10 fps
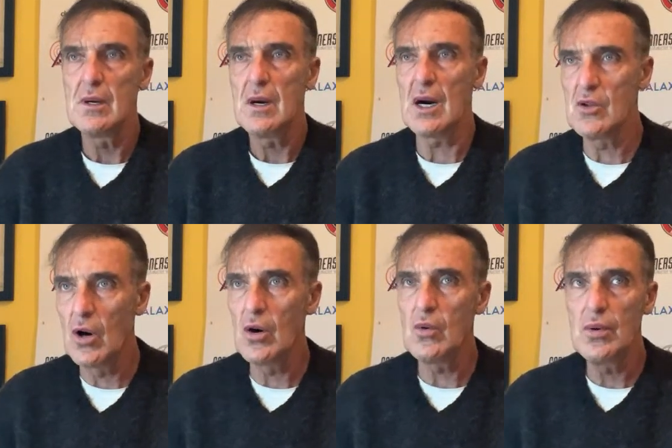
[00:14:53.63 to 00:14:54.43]
I know
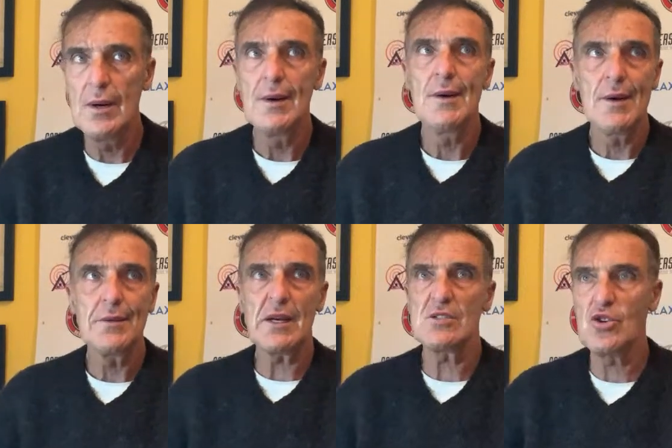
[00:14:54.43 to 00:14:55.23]
how
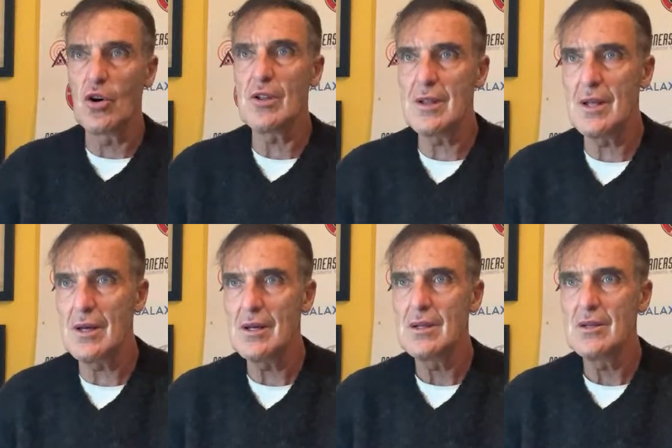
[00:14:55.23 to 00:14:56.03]
things gone in the
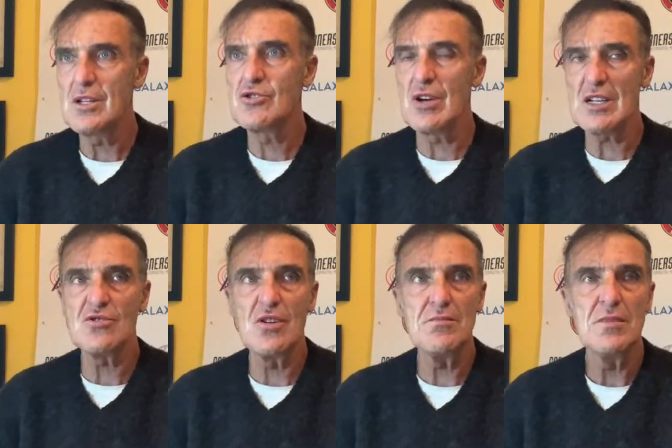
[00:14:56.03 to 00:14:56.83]
the dressing
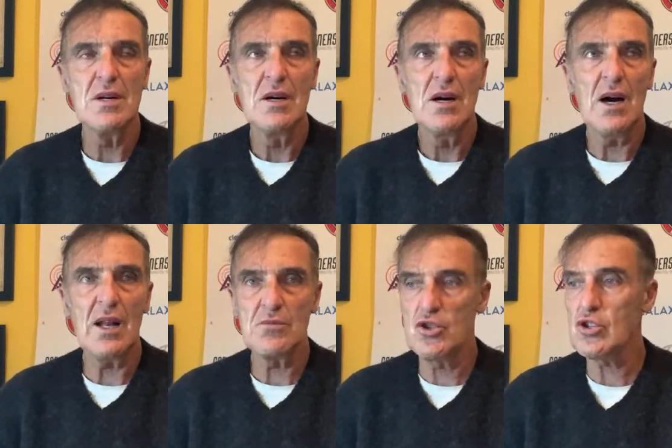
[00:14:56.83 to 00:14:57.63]
room, and
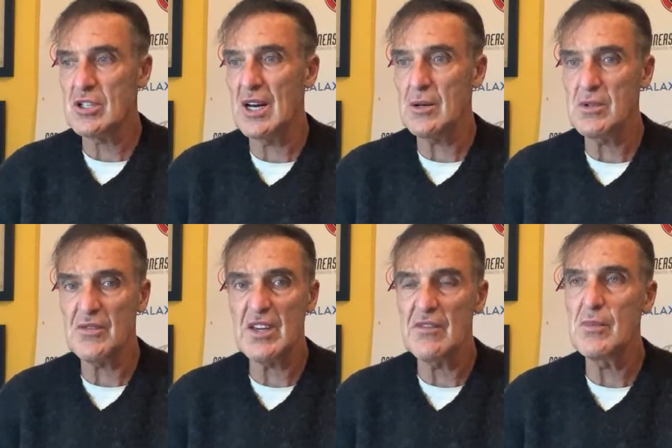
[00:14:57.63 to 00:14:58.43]
I'm sure Carrick would have
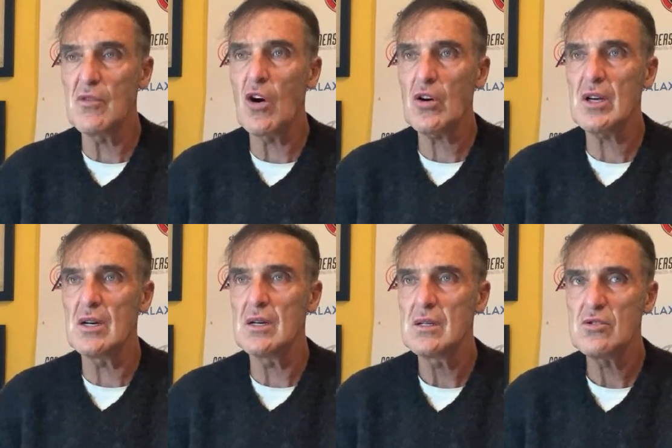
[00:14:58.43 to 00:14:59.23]
given him a rocket.